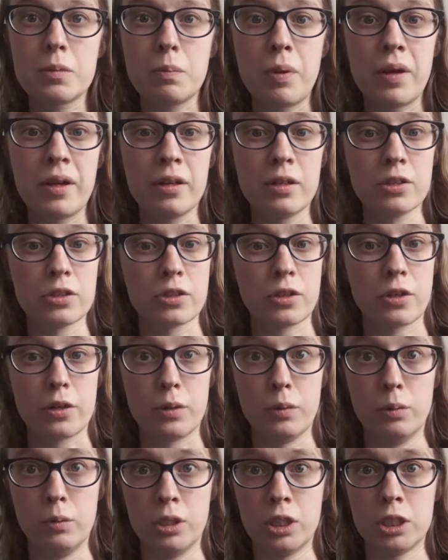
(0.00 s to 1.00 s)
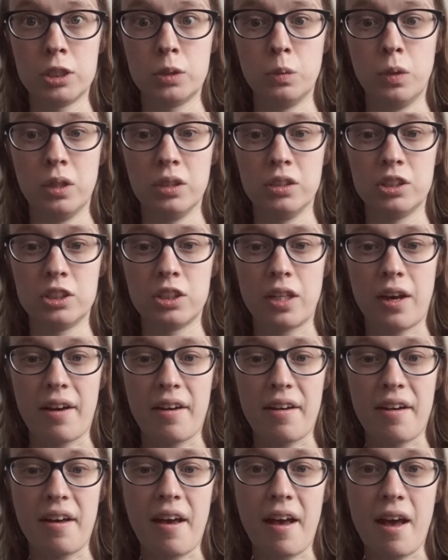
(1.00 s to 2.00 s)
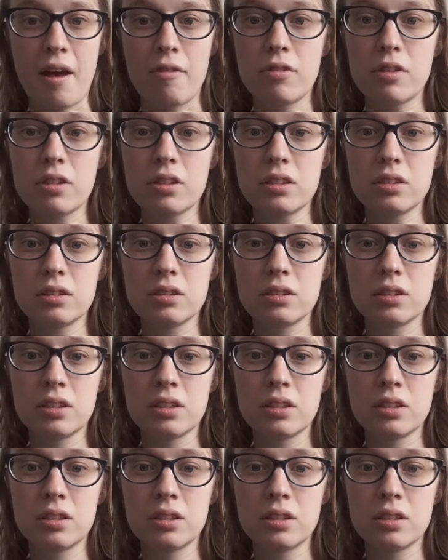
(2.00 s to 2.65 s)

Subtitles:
pills are the worst ones I ever